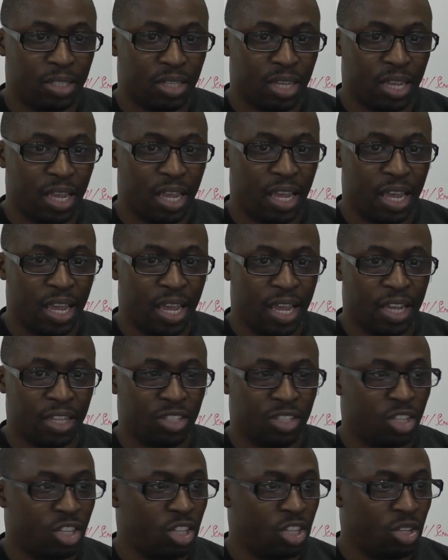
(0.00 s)
Let's
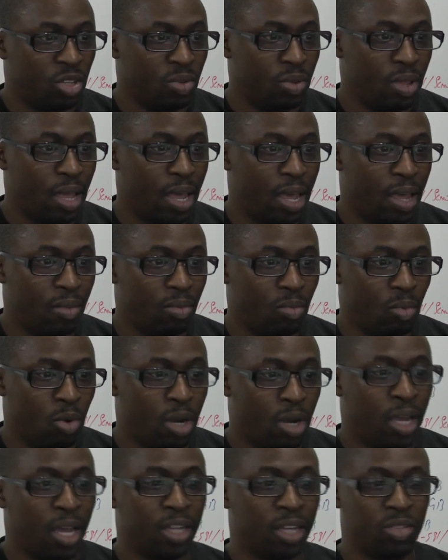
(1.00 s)
execute.
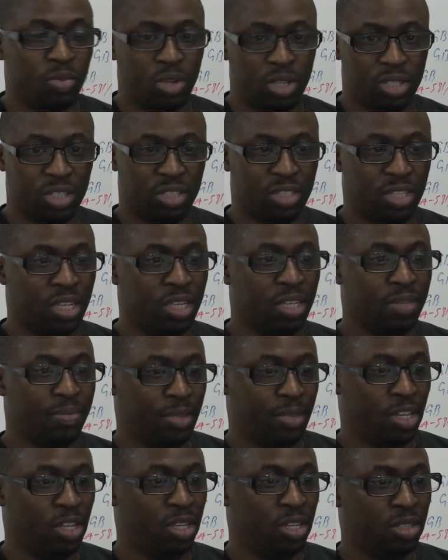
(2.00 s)
And what I actually want you to
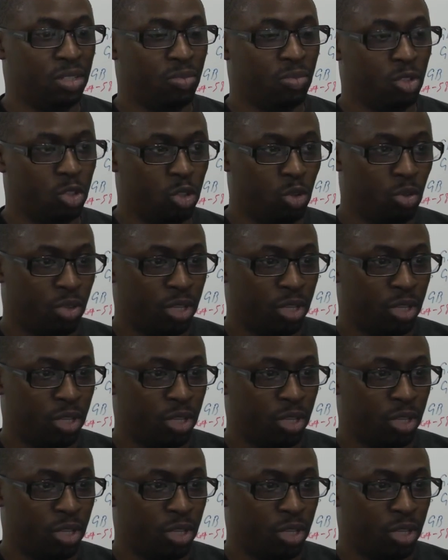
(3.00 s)
see is,